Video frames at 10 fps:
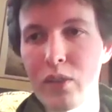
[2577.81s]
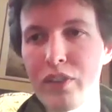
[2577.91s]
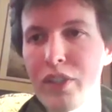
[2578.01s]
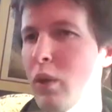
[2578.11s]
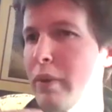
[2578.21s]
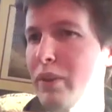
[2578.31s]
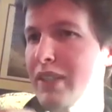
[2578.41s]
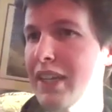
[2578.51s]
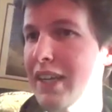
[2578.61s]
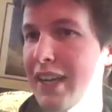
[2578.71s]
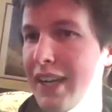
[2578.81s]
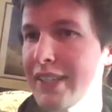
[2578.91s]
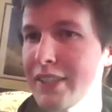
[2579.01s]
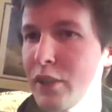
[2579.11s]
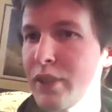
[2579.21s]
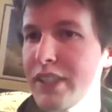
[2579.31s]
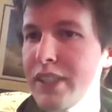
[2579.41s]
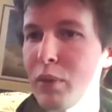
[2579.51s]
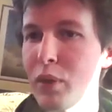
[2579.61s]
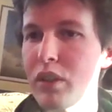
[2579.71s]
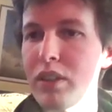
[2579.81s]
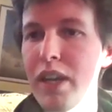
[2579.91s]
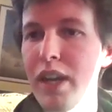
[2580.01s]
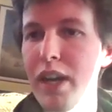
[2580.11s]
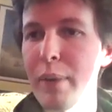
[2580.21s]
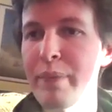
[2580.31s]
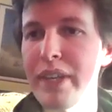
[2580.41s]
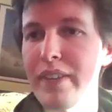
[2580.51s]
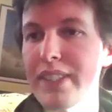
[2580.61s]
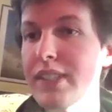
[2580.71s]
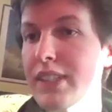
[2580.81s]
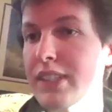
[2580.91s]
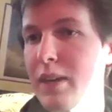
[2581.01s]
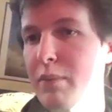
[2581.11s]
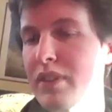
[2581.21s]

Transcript: or if you know what I mean when I say like a latent ODE model. This is an example of